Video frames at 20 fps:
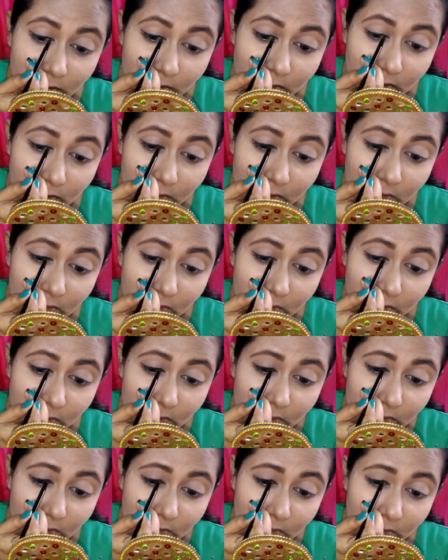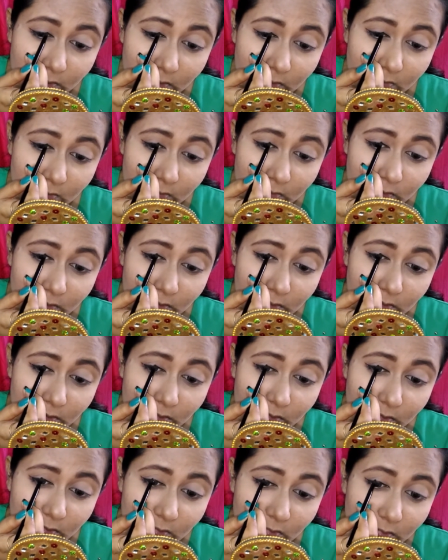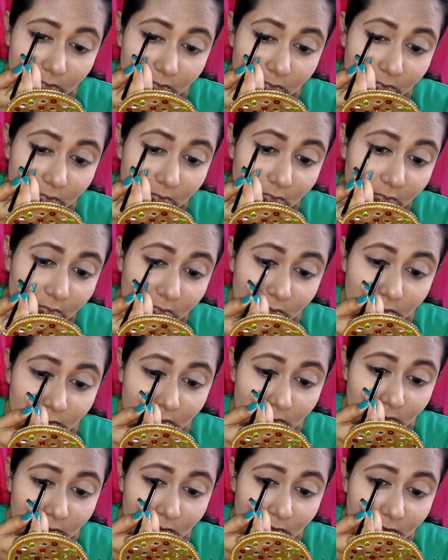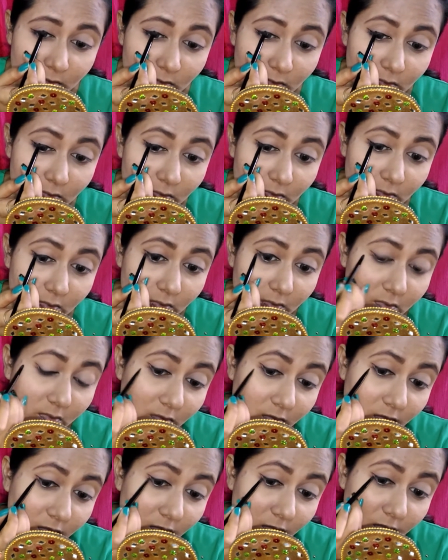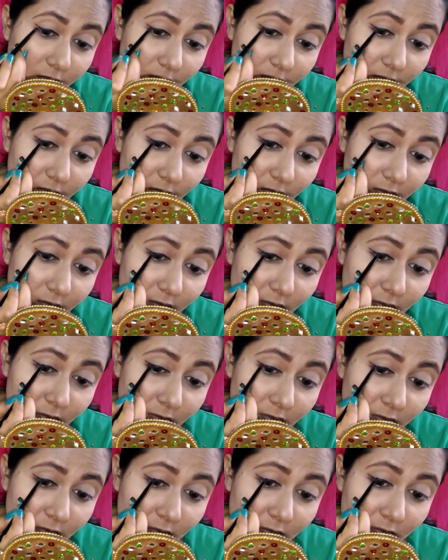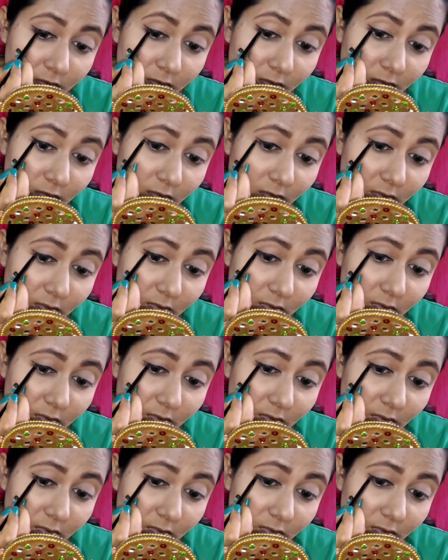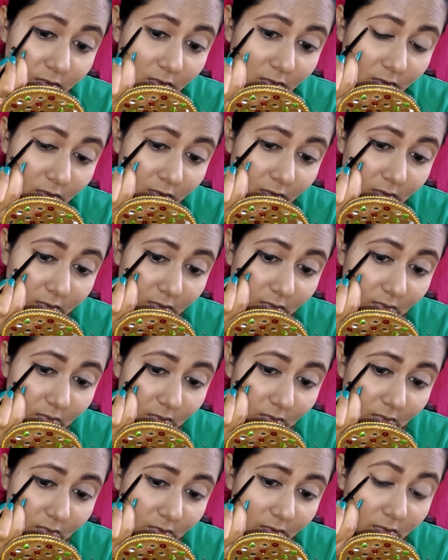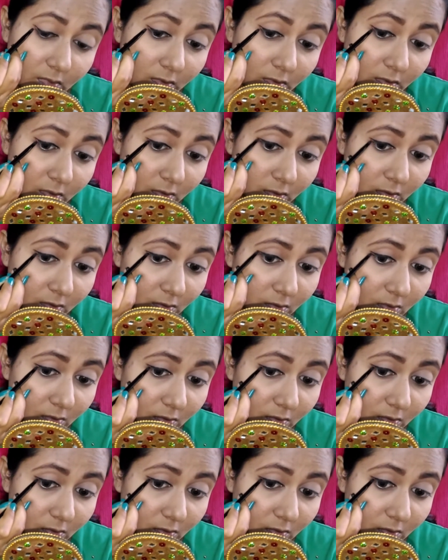No one is speaking in this clip.